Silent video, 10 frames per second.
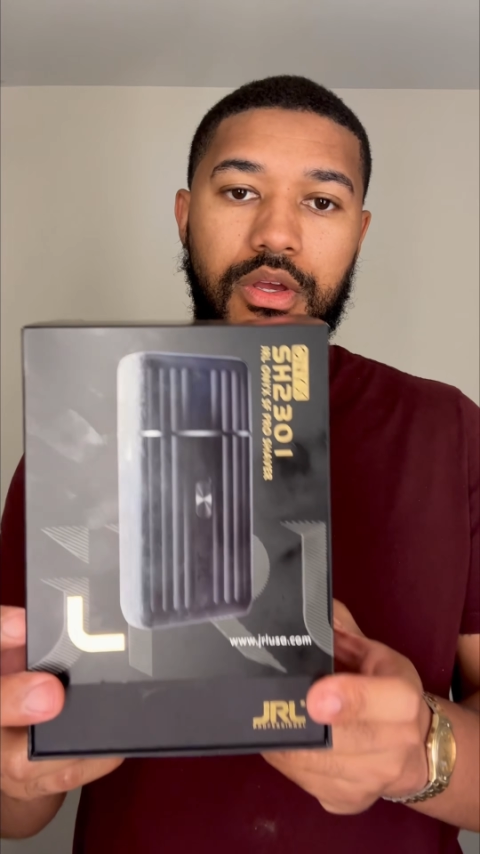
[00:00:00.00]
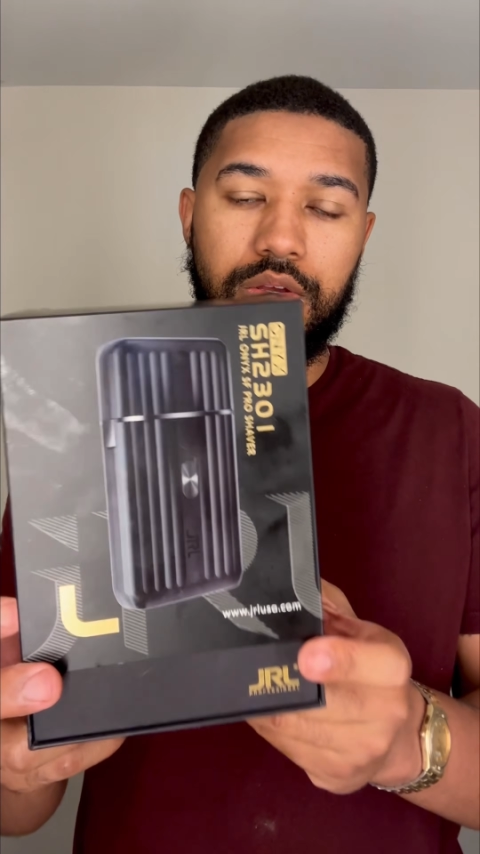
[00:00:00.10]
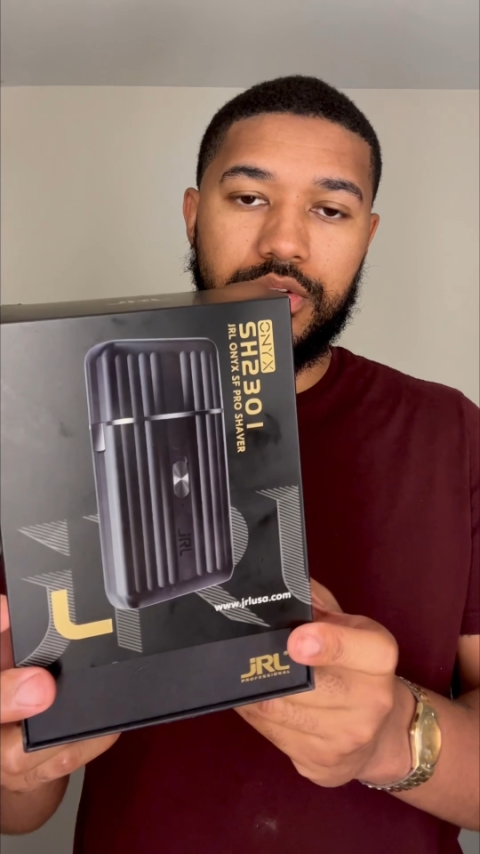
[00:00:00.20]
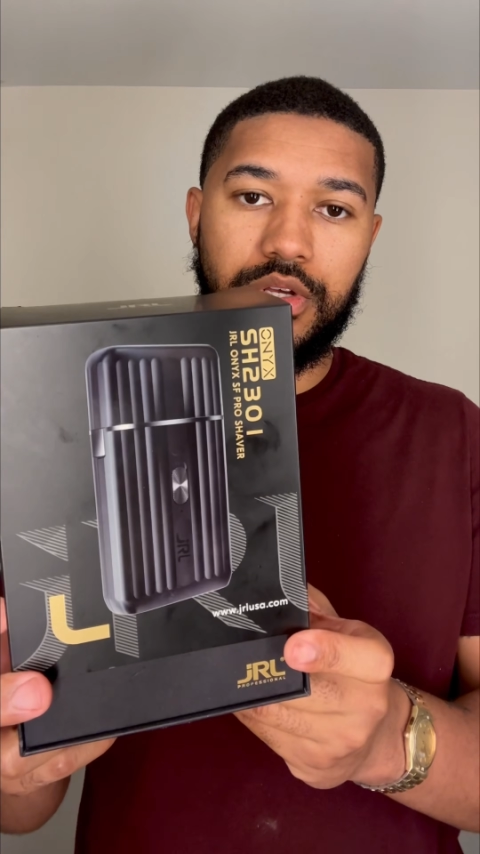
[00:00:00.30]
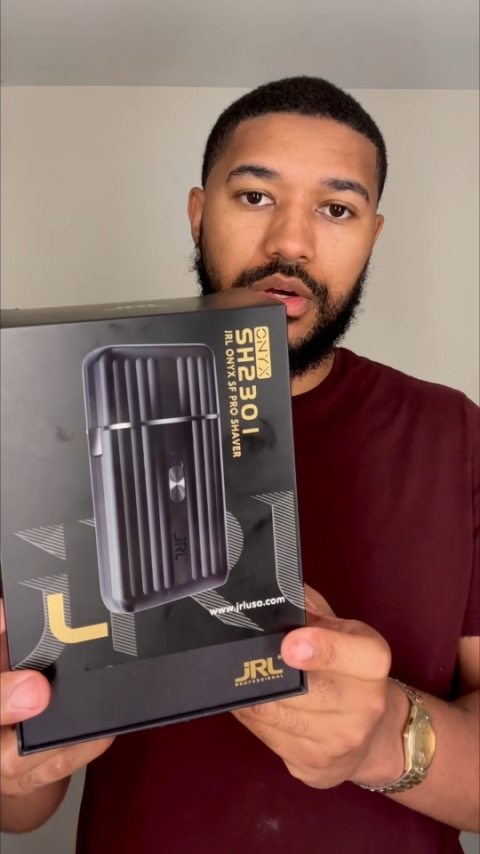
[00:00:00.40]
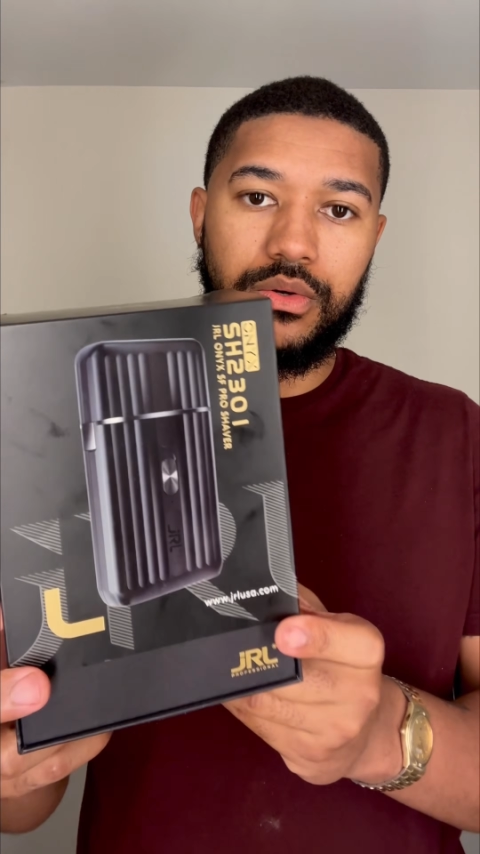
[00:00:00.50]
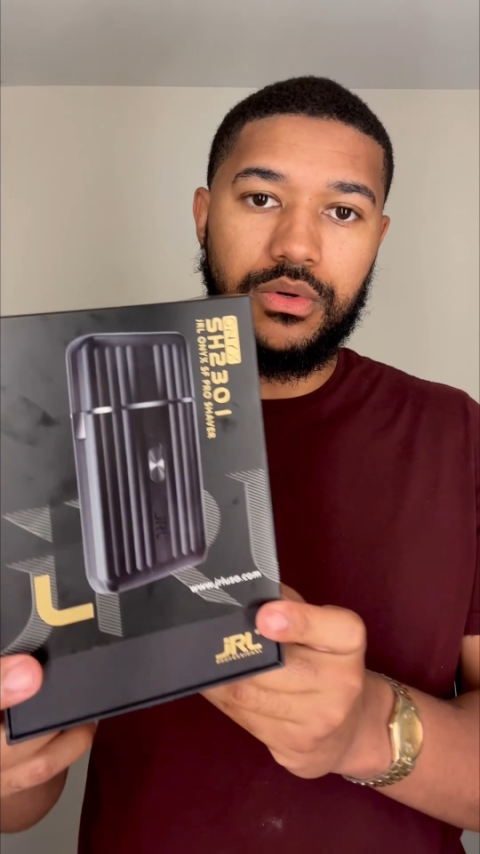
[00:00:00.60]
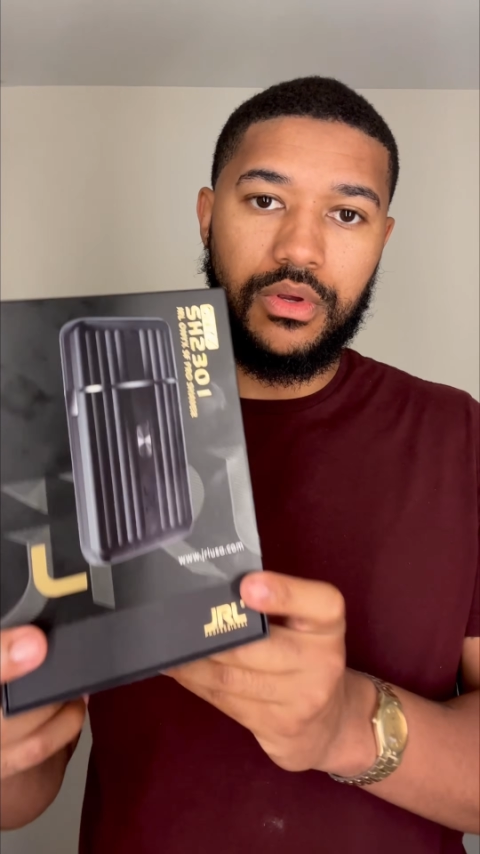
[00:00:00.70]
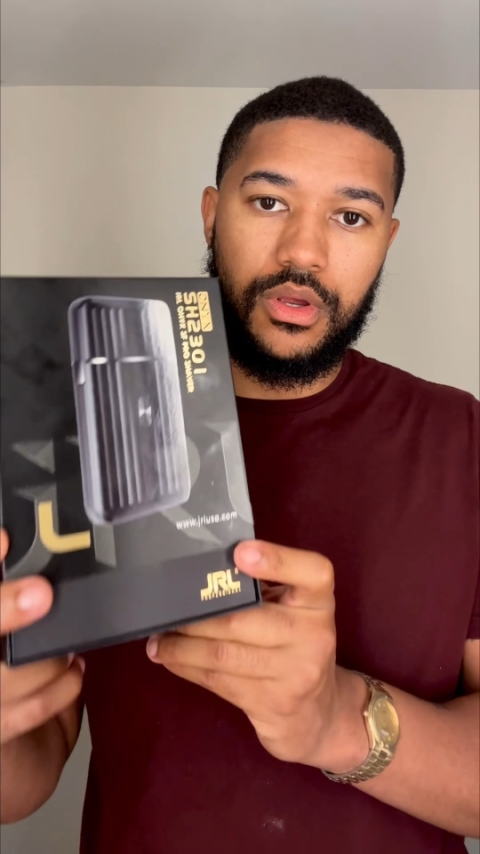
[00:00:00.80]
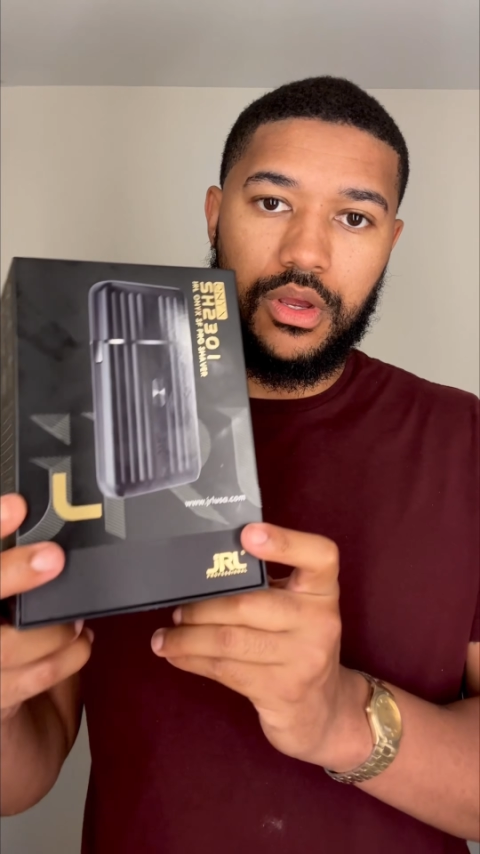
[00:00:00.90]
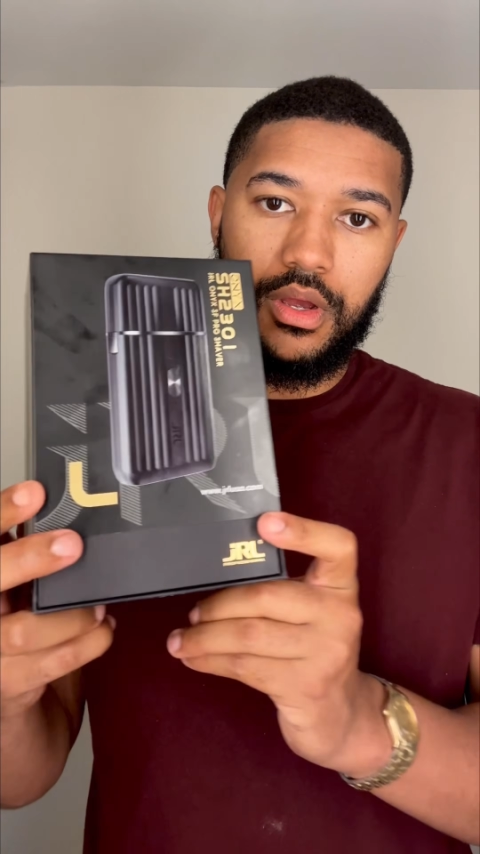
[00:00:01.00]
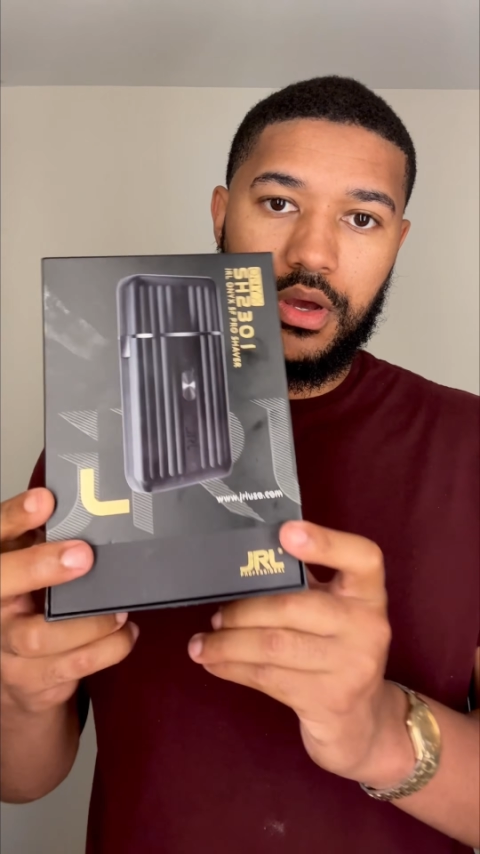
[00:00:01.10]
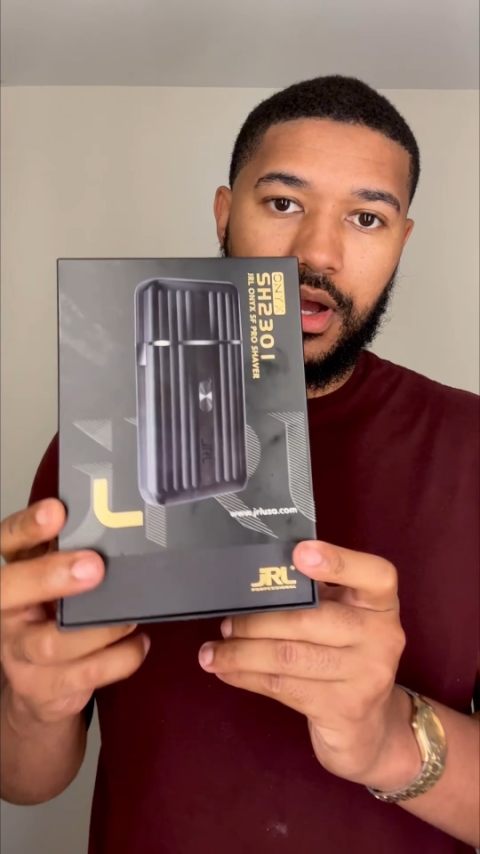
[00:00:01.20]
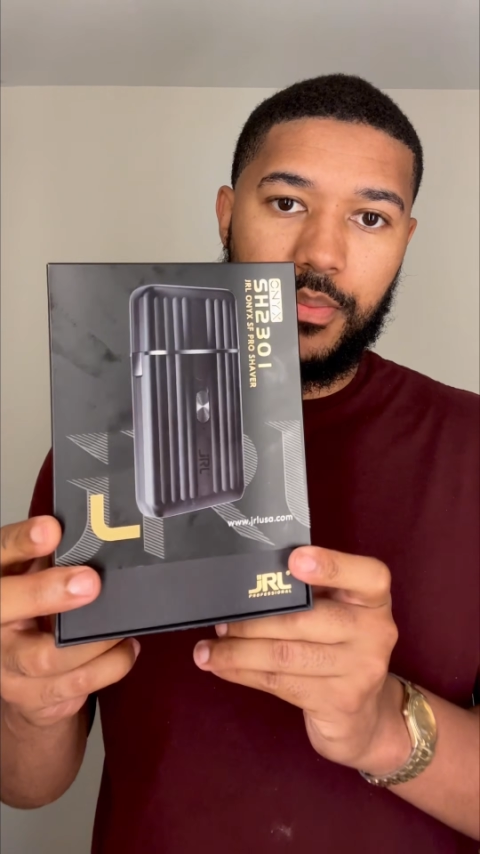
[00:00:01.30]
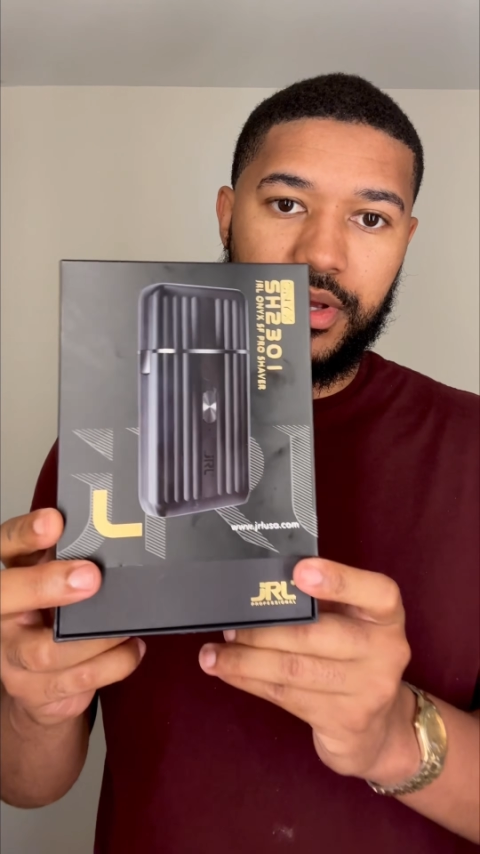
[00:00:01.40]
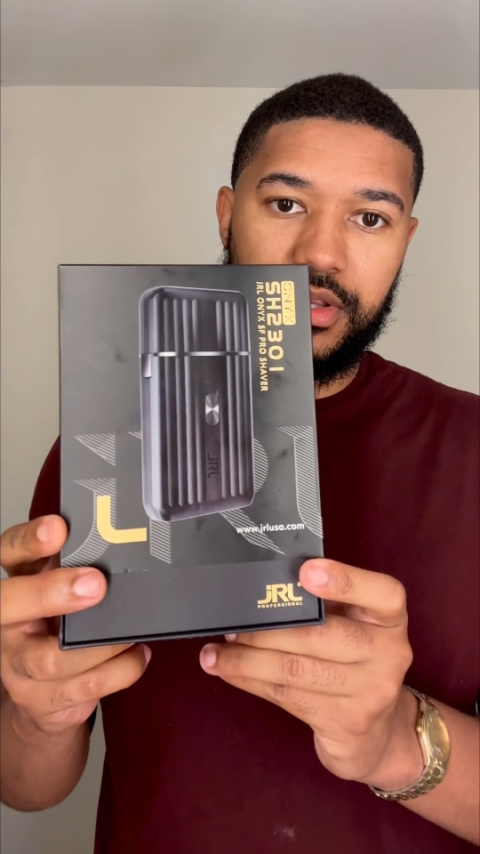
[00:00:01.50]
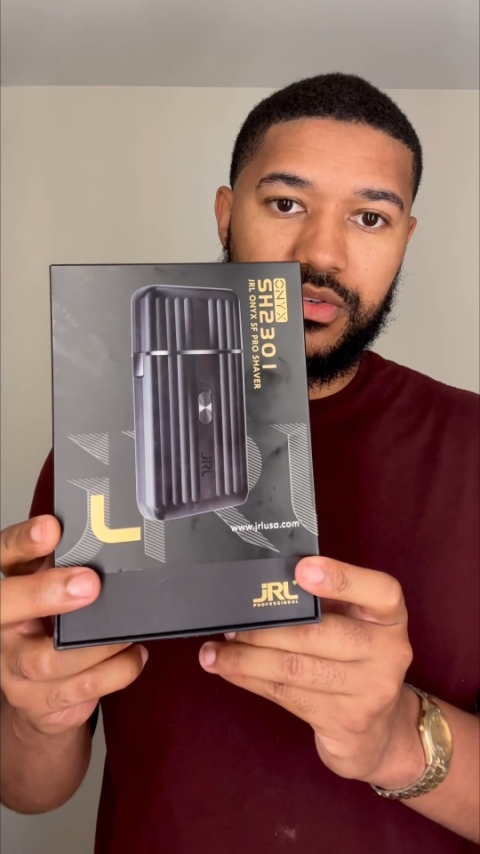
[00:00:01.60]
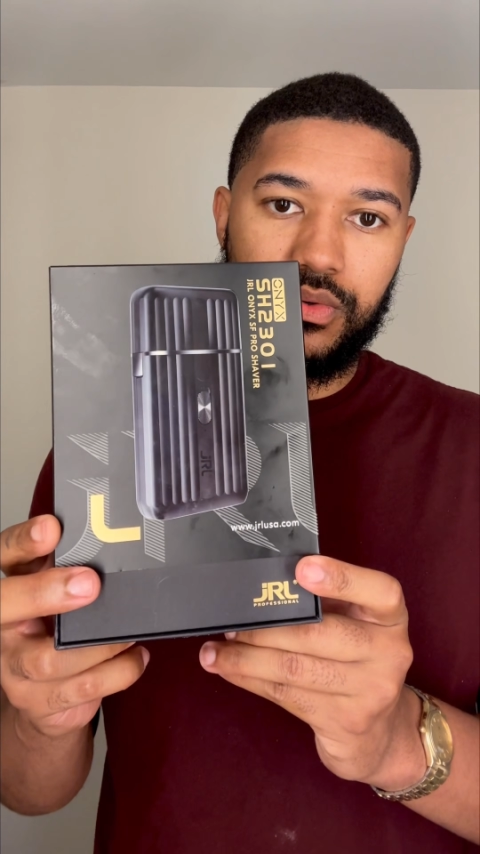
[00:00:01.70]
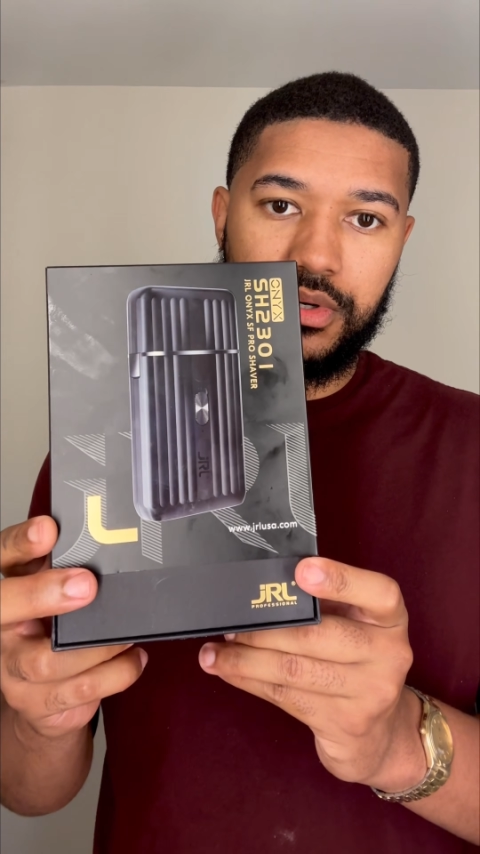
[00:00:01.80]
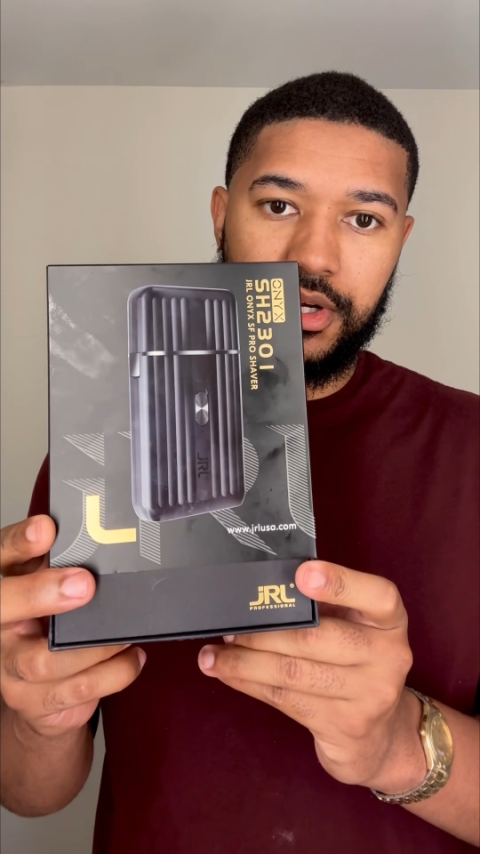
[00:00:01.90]
So I picked
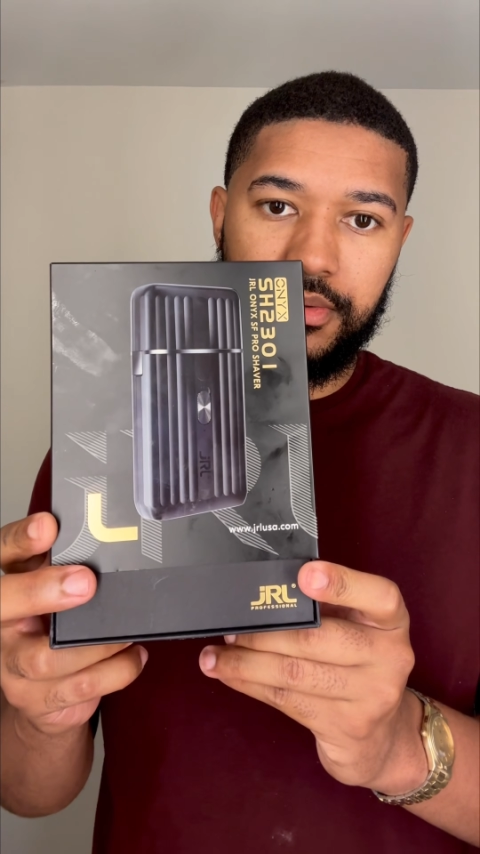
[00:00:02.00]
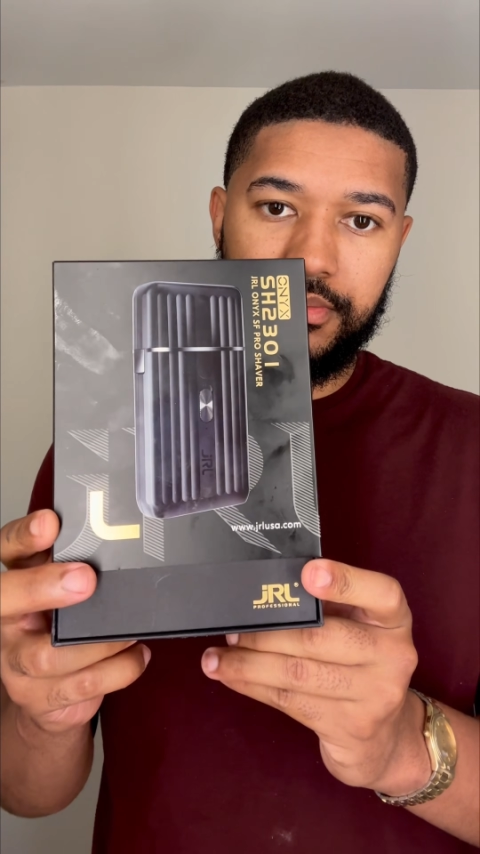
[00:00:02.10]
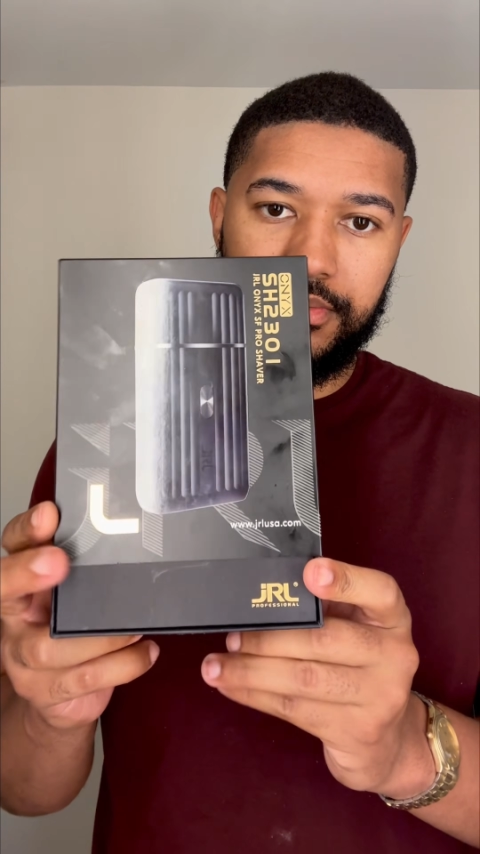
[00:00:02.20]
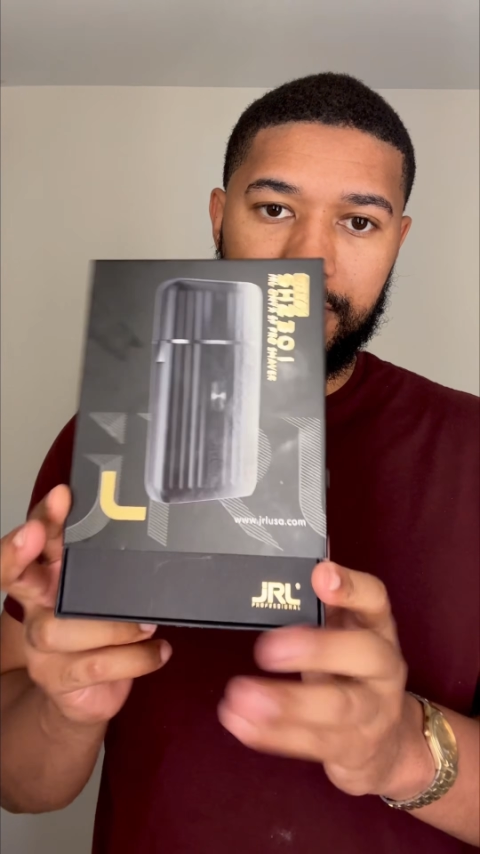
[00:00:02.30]
this one up.